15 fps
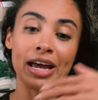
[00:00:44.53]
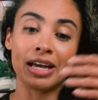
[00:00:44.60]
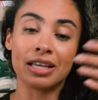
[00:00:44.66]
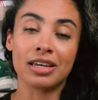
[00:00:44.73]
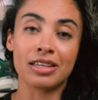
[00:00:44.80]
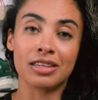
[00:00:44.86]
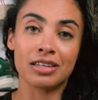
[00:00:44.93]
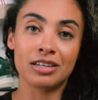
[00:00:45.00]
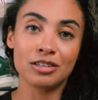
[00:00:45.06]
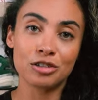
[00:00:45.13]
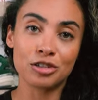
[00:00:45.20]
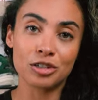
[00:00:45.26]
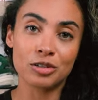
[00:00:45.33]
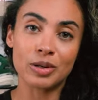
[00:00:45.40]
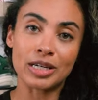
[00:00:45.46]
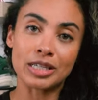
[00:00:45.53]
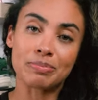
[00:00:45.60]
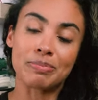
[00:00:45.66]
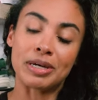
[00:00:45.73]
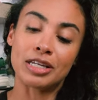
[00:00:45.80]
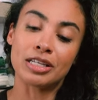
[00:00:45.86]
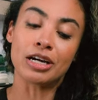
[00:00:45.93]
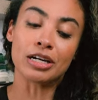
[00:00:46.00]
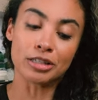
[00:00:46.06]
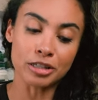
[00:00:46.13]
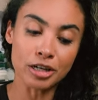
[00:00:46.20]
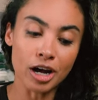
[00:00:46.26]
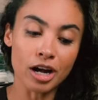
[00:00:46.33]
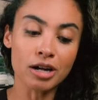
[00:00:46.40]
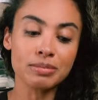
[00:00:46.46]
and this shoe has been
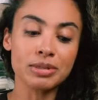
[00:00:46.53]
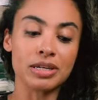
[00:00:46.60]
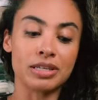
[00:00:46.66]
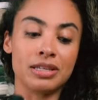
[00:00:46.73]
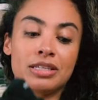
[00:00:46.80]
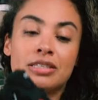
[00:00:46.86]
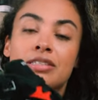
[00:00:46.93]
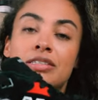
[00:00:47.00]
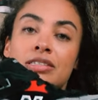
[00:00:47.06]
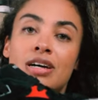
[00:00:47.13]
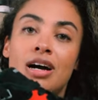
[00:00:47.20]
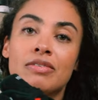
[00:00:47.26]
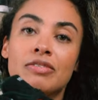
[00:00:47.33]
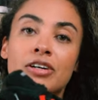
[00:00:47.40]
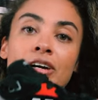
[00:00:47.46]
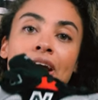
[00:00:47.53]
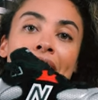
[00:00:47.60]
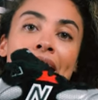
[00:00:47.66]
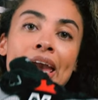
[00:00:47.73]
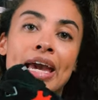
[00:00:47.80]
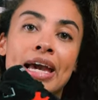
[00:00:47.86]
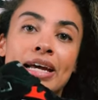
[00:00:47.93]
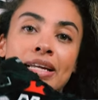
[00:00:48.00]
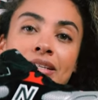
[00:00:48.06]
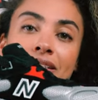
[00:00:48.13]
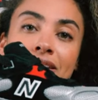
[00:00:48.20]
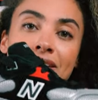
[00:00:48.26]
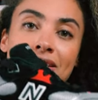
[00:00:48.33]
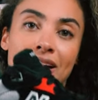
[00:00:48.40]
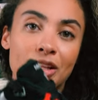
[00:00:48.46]
dubbed the Discover and
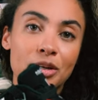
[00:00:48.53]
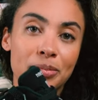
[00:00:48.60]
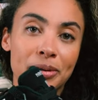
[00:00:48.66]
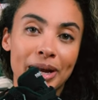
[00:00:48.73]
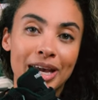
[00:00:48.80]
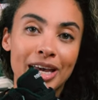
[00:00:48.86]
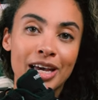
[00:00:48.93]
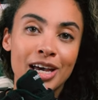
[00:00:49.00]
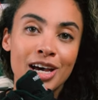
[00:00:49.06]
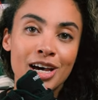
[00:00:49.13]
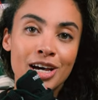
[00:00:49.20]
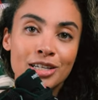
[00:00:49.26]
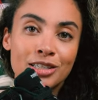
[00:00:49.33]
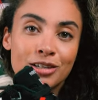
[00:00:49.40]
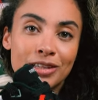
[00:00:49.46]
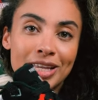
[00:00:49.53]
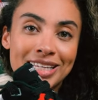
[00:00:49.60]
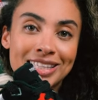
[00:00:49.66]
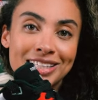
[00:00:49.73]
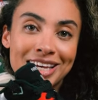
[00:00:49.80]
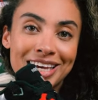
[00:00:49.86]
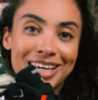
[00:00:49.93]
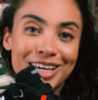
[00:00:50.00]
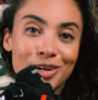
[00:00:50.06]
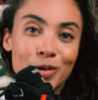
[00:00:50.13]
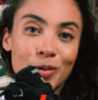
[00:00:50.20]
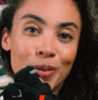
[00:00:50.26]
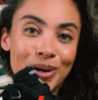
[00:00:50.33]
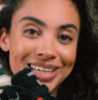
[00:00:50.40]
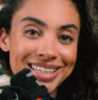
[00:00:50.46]
Celebrate. So let's take a
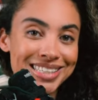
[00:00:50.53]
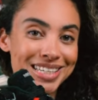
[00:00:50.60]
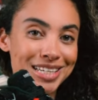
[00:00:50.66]
quick